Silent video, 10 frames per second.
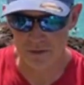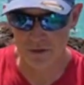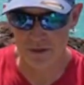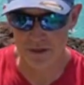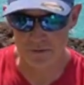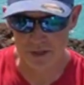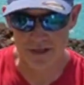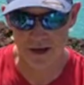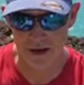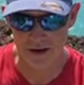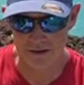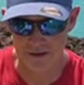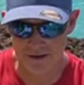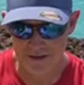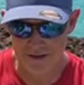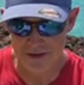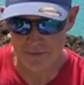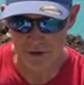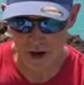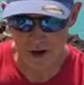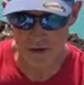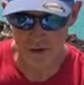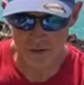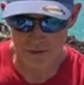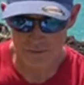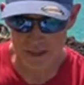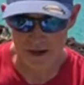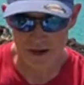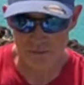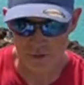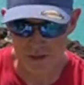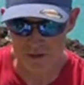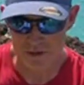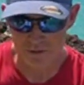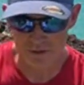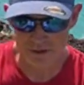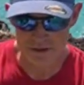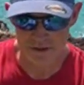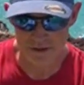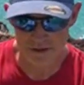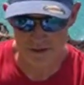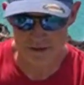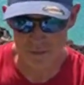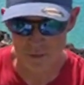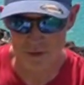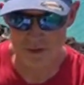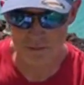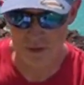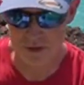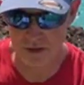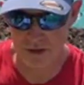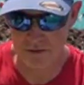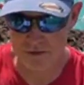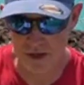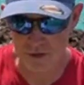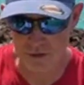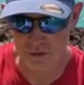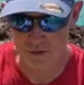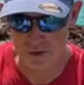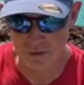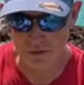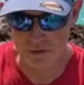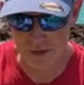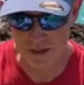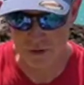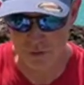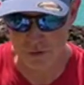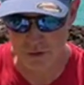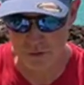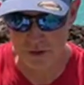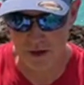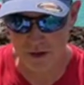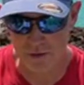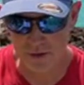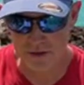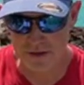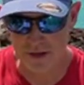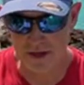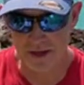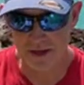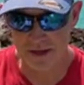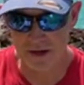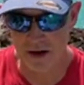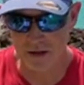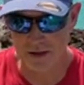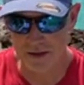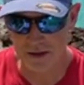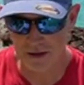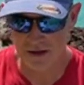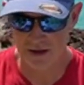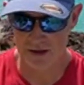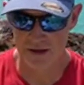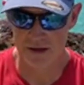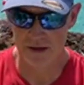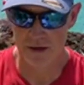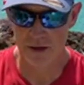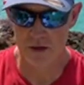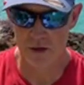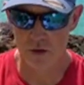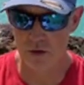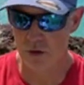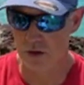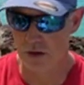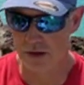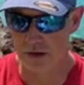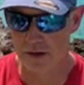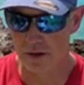good and be kind. Mahalo. May God bless you, Lisa and the boys. Much love. St. George, St. George, Utah, Chris and Ollie uh,